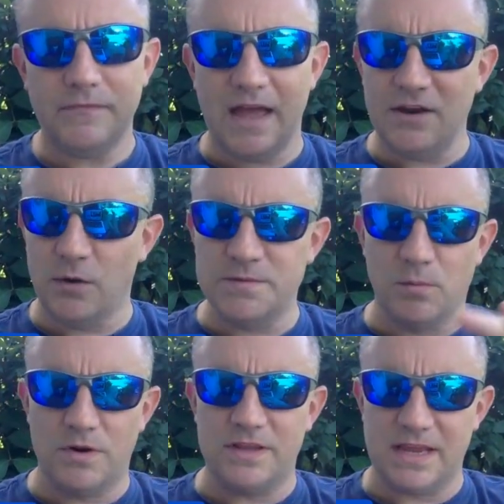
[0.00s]
I know he's been
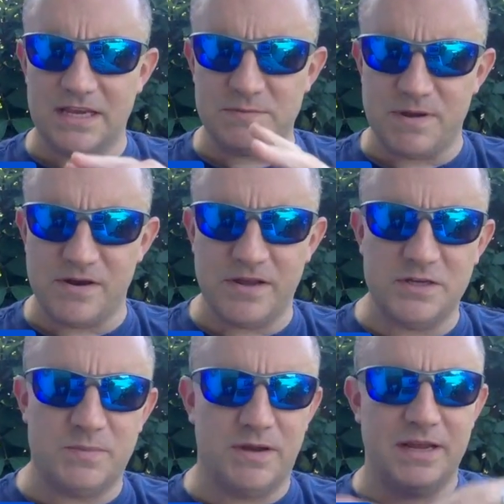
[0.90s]
one of the Yankees' better
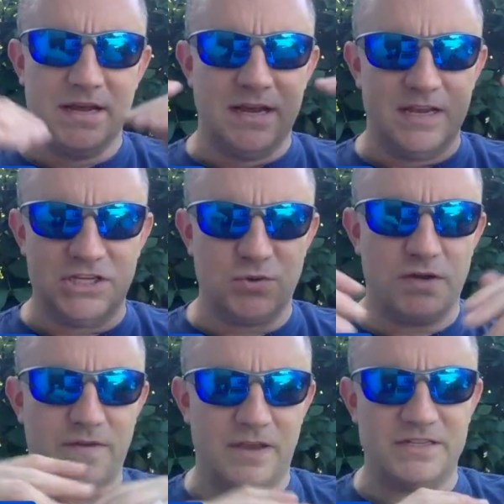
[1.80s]
hitters, but his
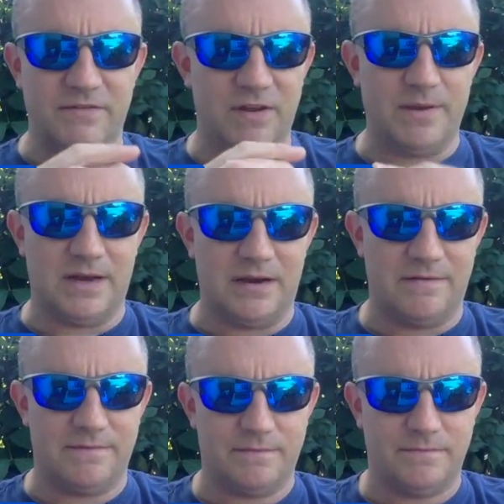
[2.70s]
trade value is never going to be higher.
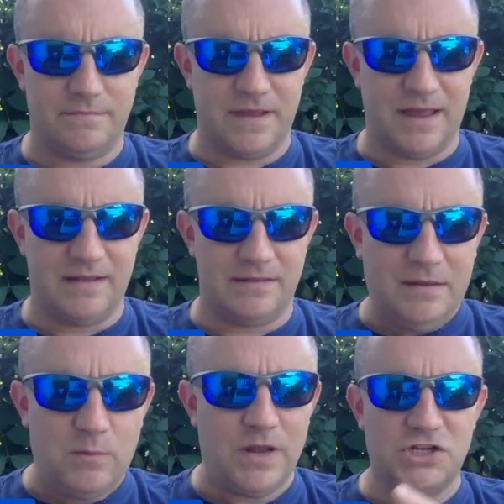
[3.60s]
And
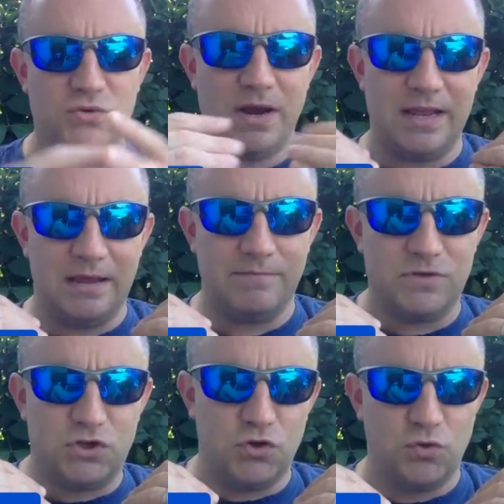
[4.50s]
not trading him
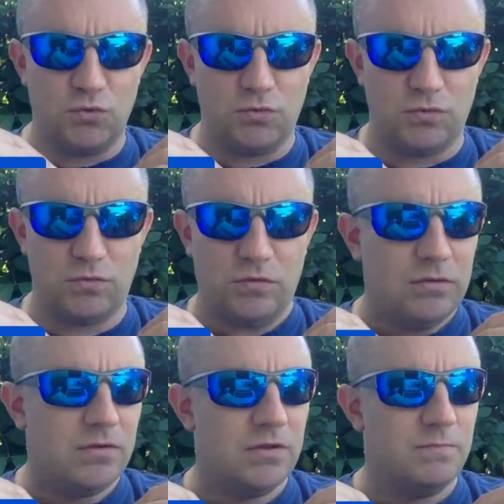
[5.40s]
to
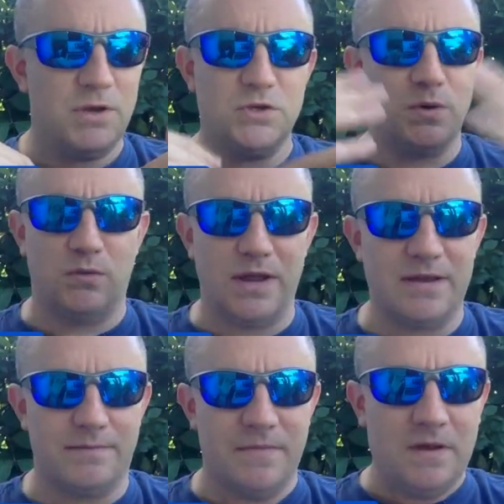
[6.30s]
because we don't like
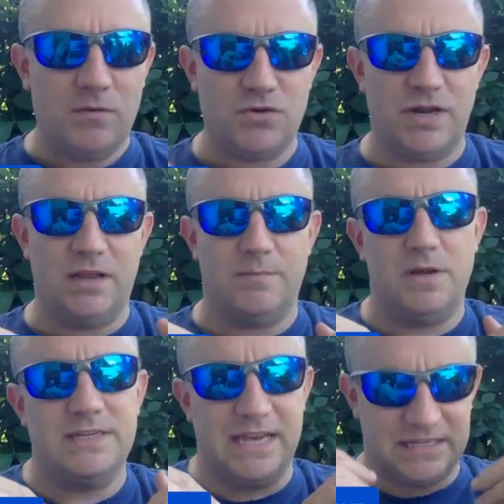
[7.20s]
him. We're trading him
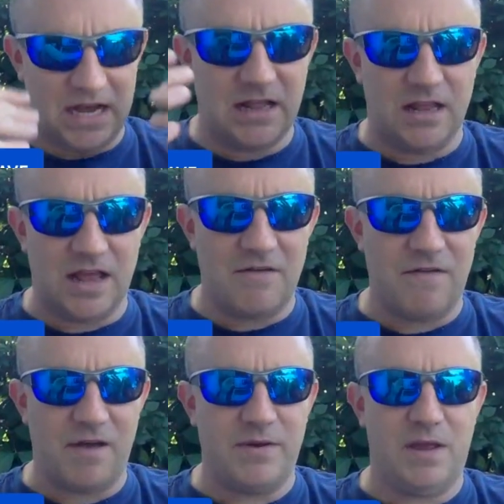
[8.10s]
because he has a lot of
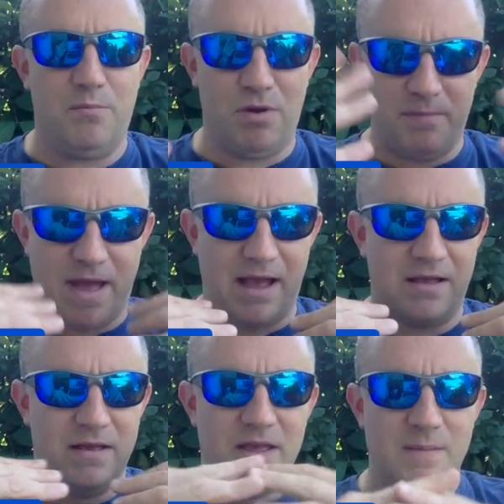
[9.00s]
value and he can bring back
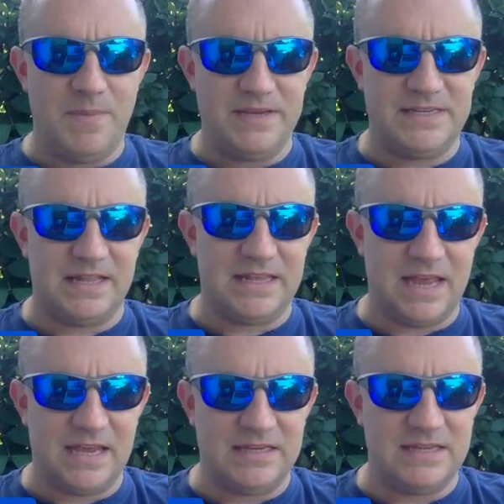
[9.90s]
pieces that the
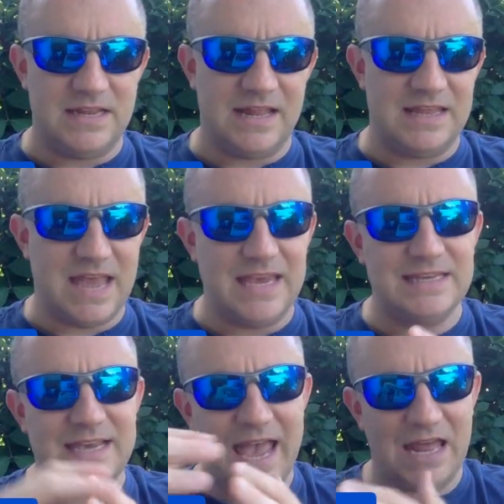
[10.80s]
Yankees need. And the
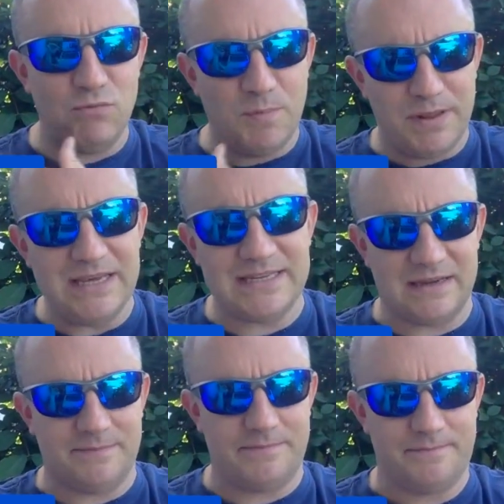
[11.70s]
Yankees can replace
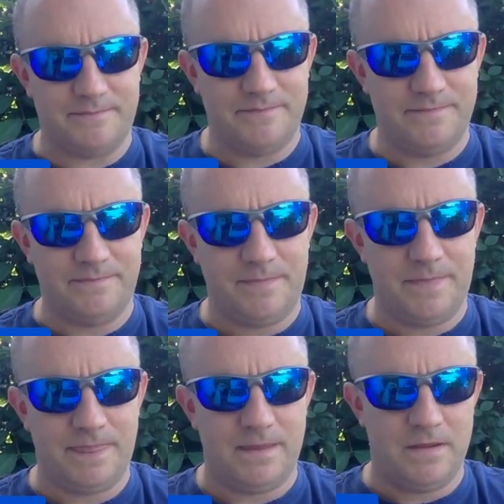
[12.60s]
him,
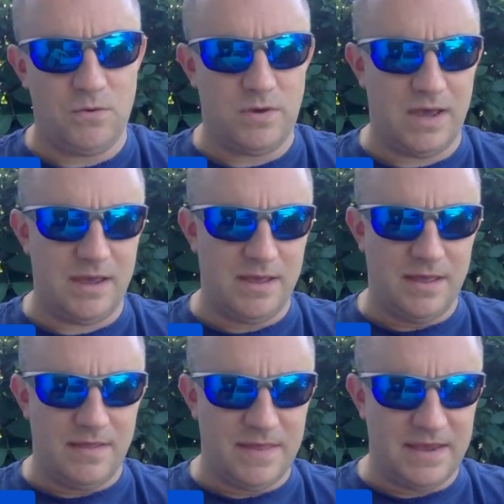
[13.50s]
okay?
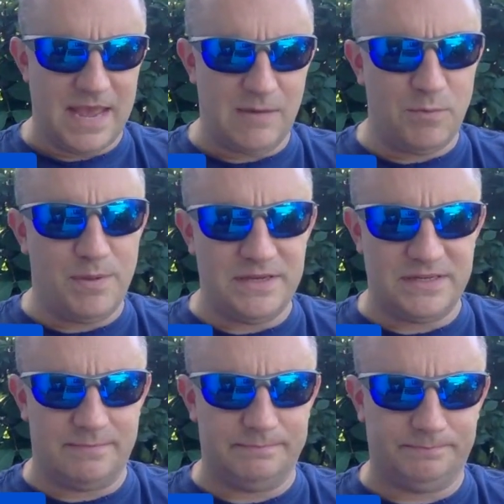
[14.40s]
They can
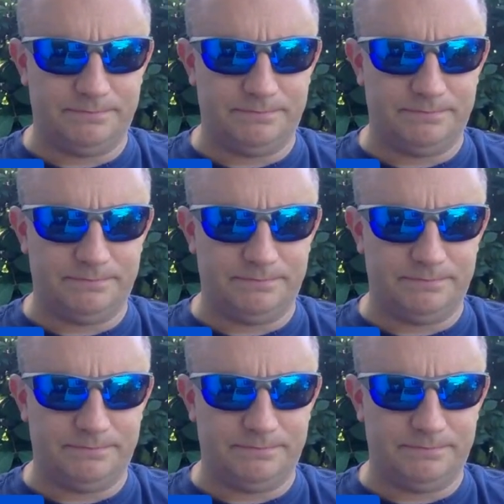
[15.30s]
replace him.